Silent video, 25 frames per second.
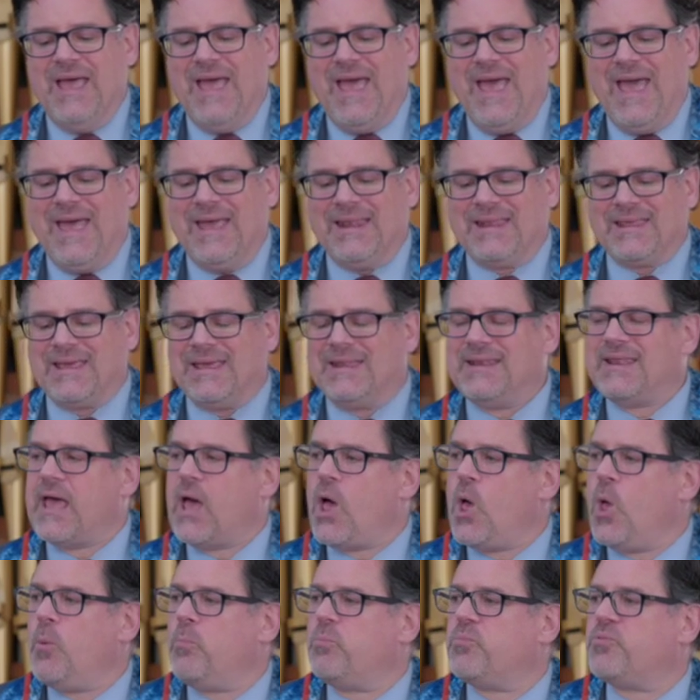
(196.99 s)
and can
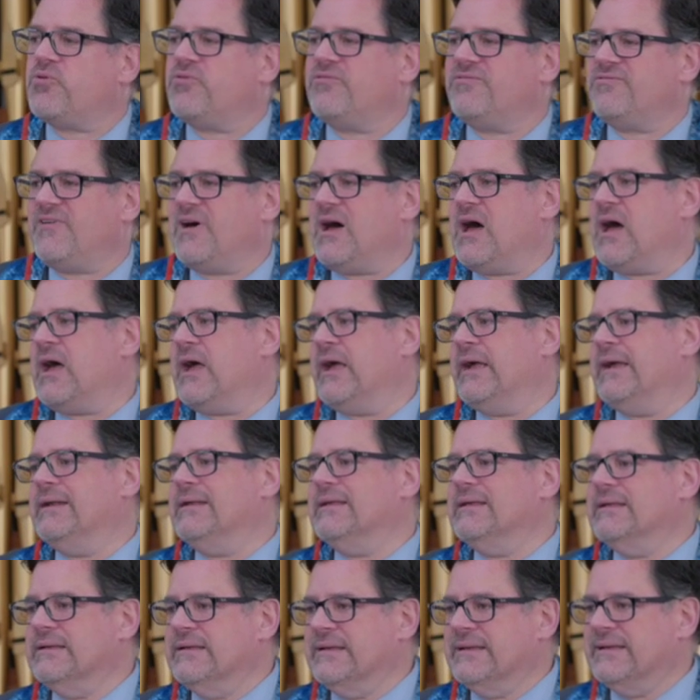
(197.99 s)
help
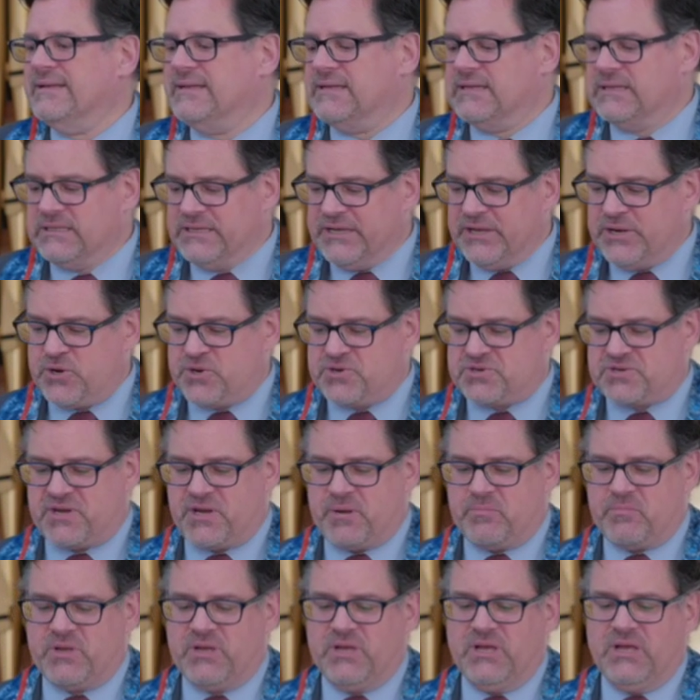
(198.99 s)
provide needed
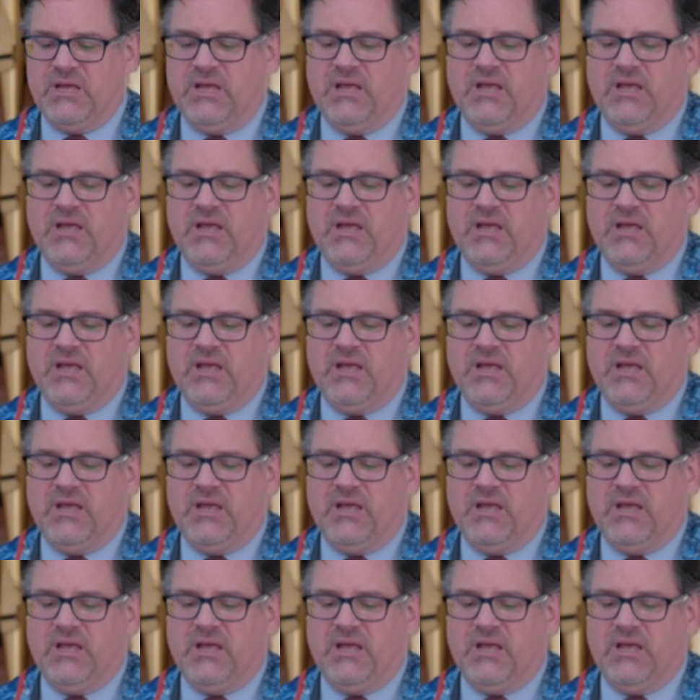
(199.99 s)
leadership,